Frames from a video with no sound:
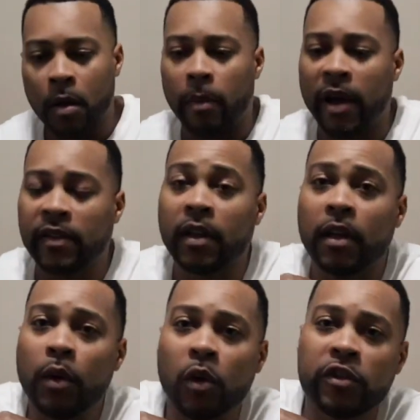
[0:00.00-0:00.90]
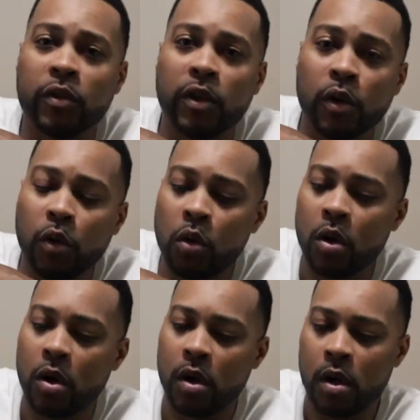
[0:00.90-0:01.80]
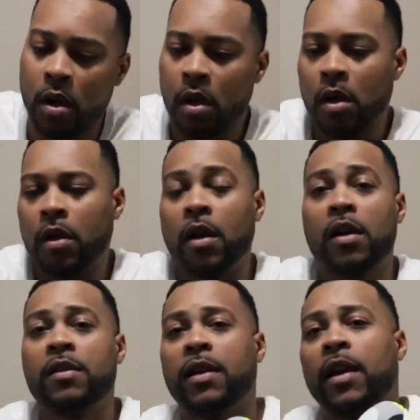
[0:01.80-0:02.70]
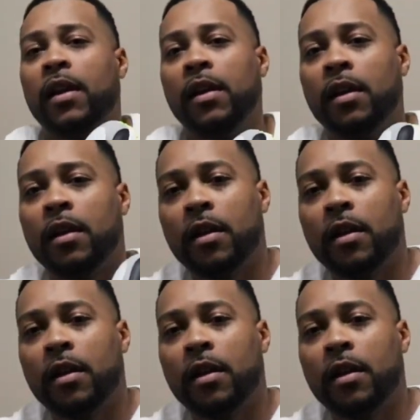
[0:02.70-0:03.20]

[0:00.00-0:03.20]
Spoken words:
Basically what you do, there's a